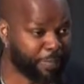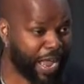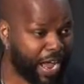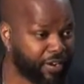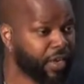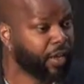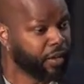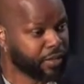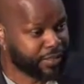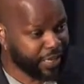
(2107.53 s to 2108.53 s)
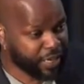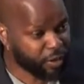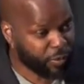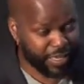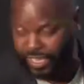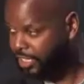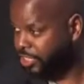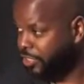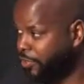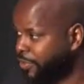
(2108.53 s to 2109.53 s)
about, dealing with
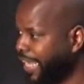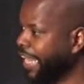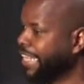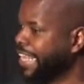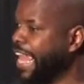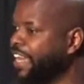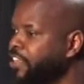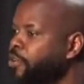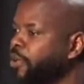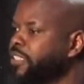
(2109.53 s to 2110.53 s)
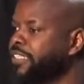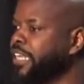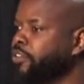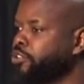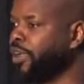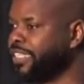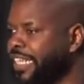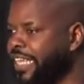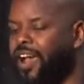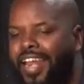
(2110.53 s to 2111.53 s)
issues, and yet you are still
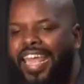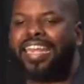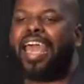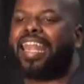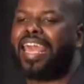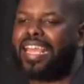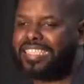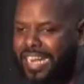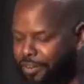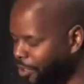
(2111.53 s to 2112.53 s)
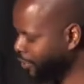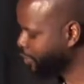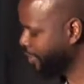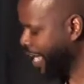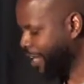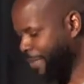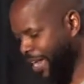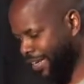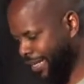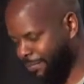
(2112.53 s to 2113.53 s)
trusting God and not lashing out. Aren't you glad
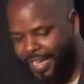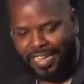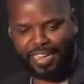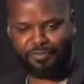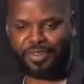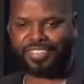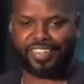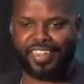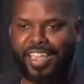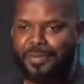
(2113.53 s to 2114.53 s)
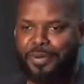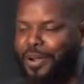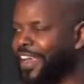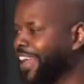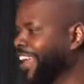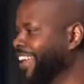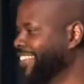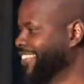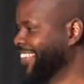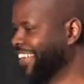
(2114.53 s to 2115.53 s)
about being different today? Praise
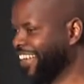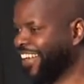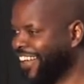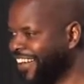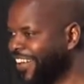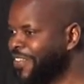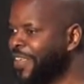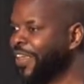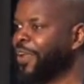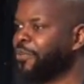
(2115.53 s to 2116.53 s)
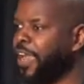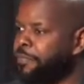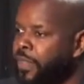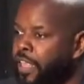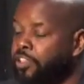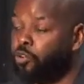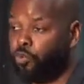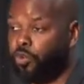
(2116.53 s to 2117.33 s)
God. Right? The